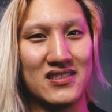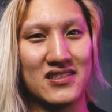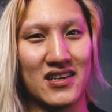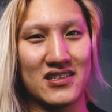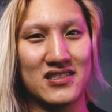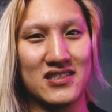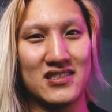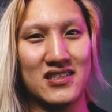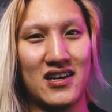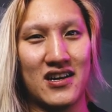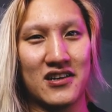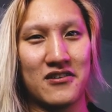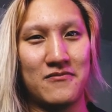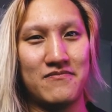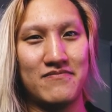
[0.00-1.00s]
Sucks to
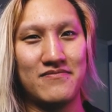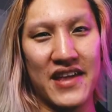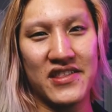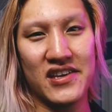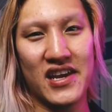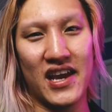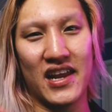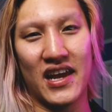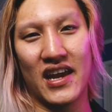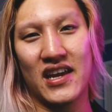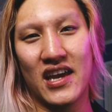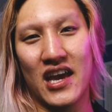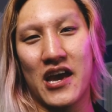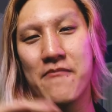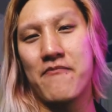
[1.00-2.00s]
suck. Kathy Kane,
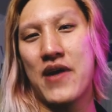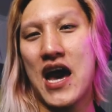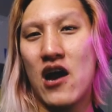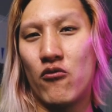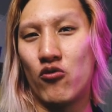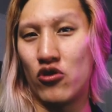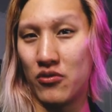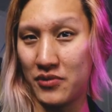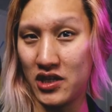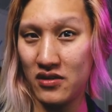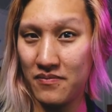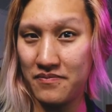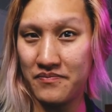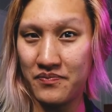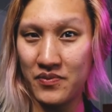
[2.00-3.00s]
aka
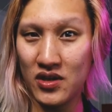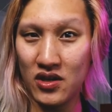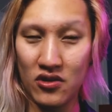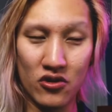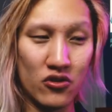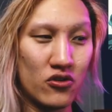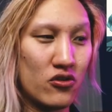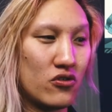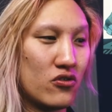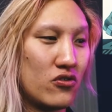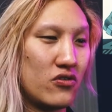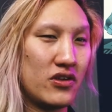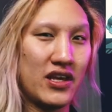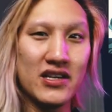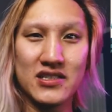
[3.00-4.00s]
Batwoman,
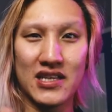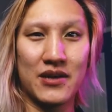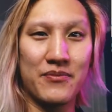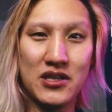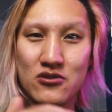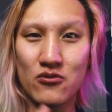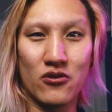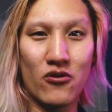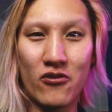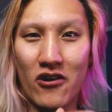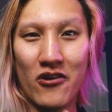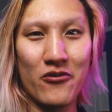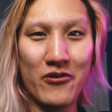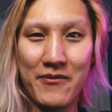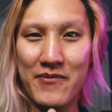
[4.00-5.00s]
who, yes, that means we're going
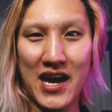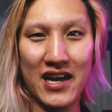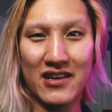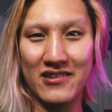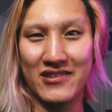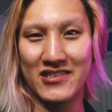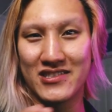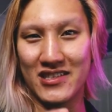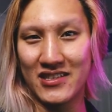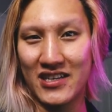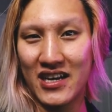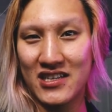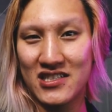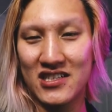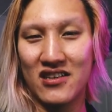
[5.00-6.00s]
all the way back to the
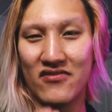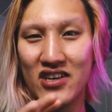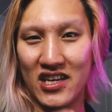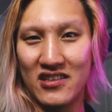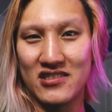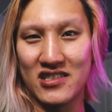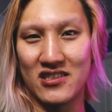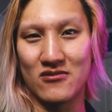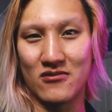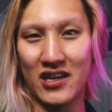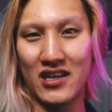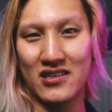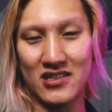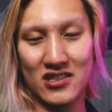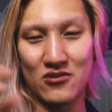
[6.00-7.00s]
Seduction of Innocence,
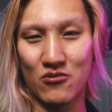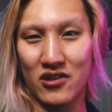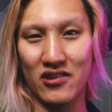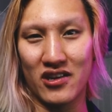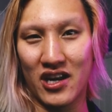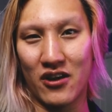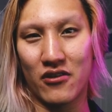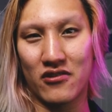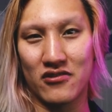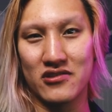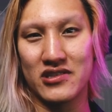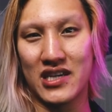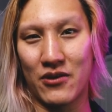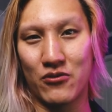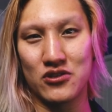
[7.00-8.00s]
right? She's one of the
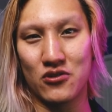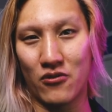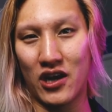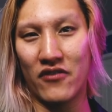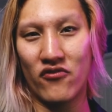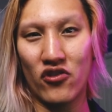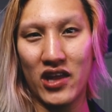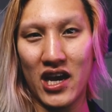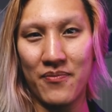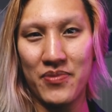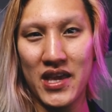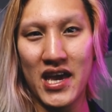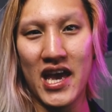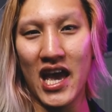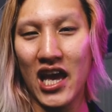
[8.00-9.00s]
characters that was created for that.
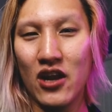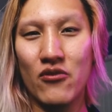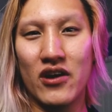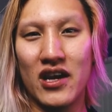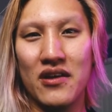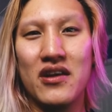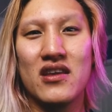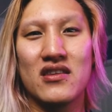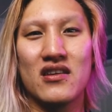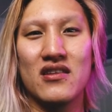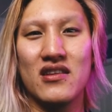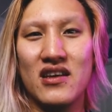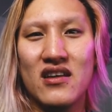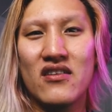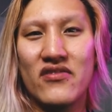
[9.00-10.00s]
Anyway, the
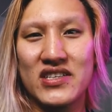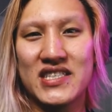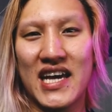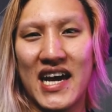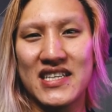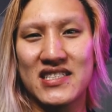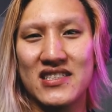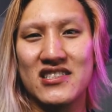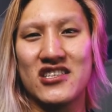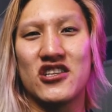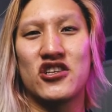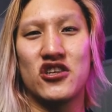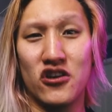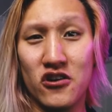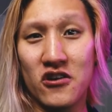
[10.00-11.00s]
League of
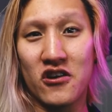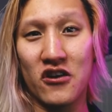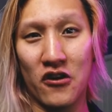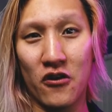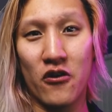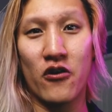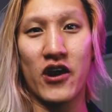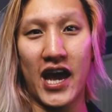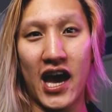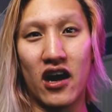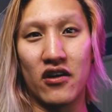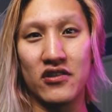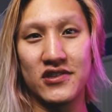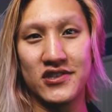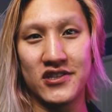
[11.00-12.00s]
Assassins took her
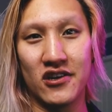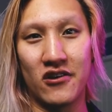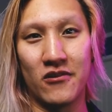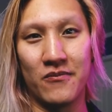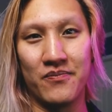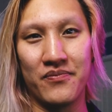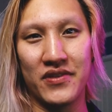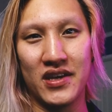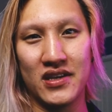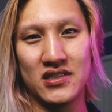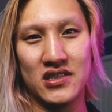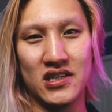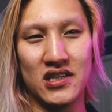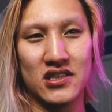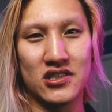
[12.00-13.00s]
out, so
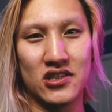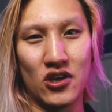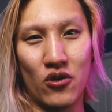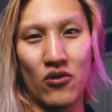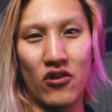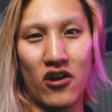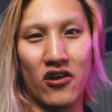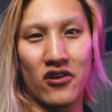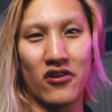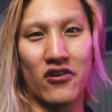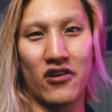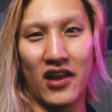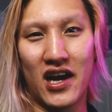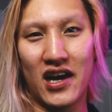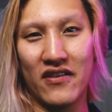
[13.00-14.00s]
she is no longer
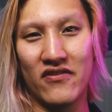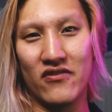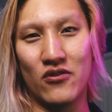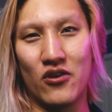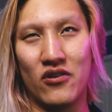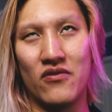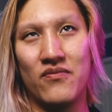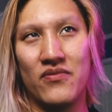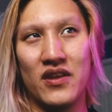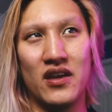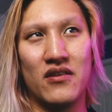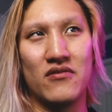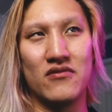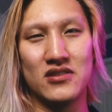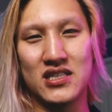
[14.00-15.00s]
alive. Well,
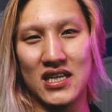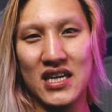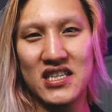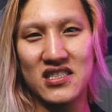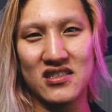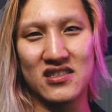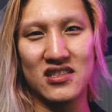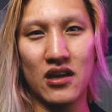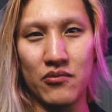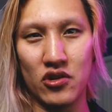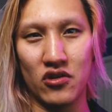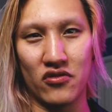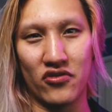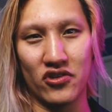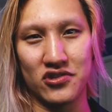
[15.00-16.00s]
she is in some
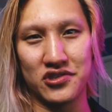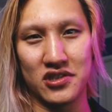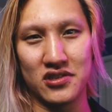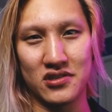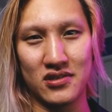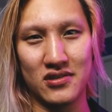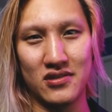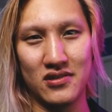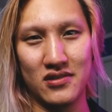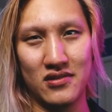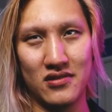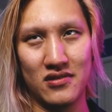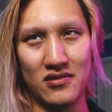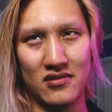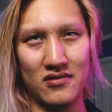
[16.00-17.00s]
universes.
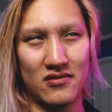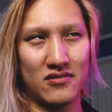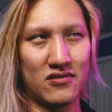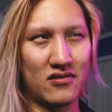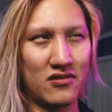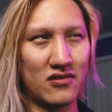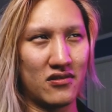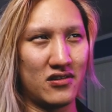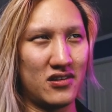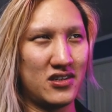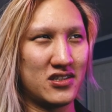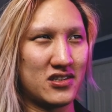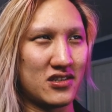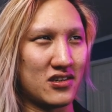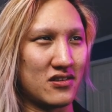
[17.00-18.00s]
Or
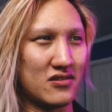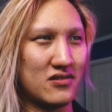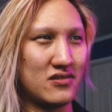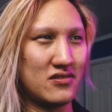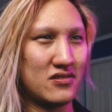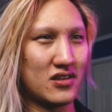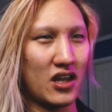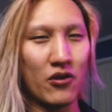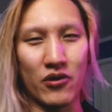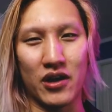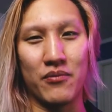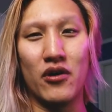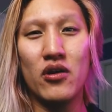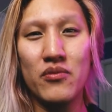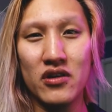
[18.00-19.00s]
is she?
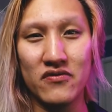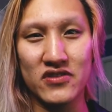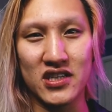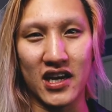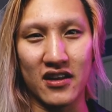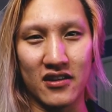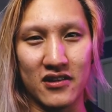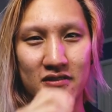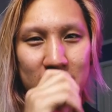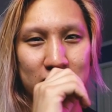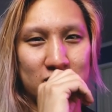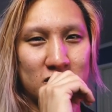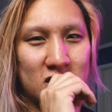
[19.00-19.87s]
Anyway, moment of silence.